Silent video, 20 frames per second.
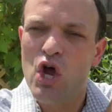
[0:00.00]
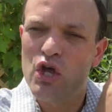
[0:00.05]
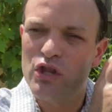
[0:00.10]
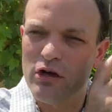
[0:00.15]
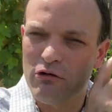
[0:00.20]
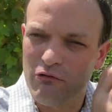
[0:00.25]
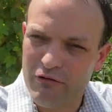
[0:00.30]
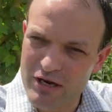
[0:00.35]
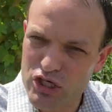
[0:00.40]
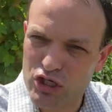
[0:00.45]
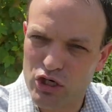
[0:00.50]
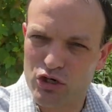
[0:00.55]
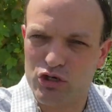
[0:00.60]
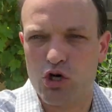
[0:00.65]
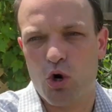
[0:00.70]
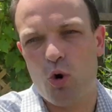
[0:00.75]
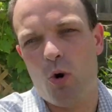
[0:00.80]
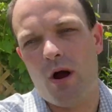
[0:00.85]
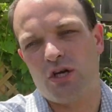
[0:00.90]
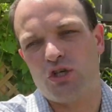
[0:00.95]
the research
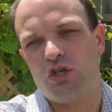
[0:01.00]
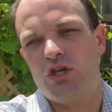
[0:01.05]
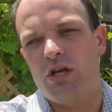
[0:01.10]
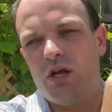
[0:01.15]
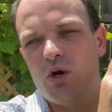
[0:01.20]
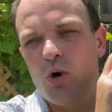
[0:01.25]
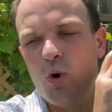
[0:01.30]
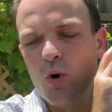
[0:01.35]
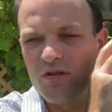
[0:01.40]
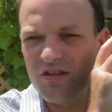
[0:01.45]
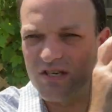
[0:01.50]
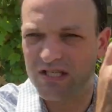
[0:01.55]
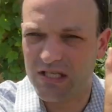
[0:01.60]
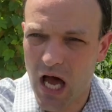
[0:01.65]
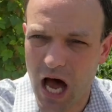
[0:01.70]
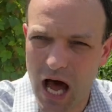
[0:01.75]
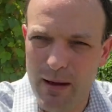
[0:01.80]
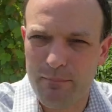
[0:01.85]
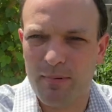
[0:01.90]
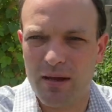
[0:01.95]
question or the
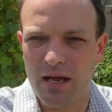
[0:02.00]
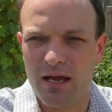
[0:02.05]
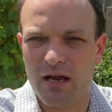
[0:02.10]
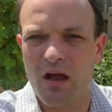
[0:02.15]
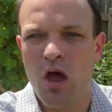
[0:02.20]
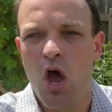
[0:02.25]
topic